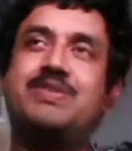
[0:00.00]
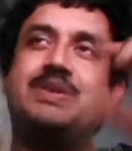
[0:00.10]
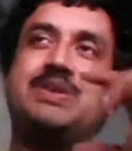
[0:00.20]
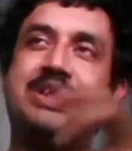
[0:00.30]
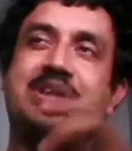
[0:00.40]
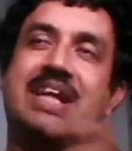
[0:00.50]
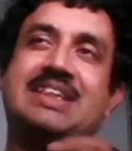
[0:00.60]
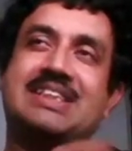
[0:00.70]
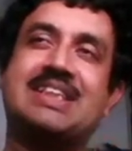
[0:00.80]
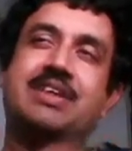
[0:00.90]
you
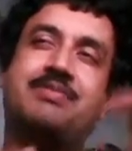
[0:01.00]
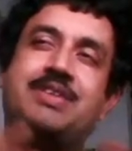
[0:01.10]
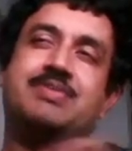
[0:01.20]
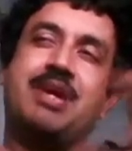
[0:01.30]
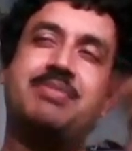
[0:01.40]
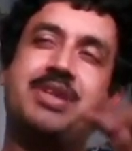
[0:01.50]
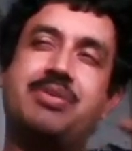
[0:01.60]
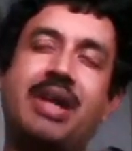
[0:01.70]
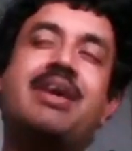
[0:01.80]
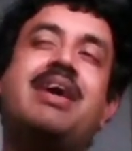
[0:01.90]
generate this kind of phase prime
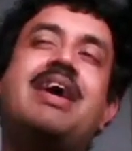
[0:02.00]
metric,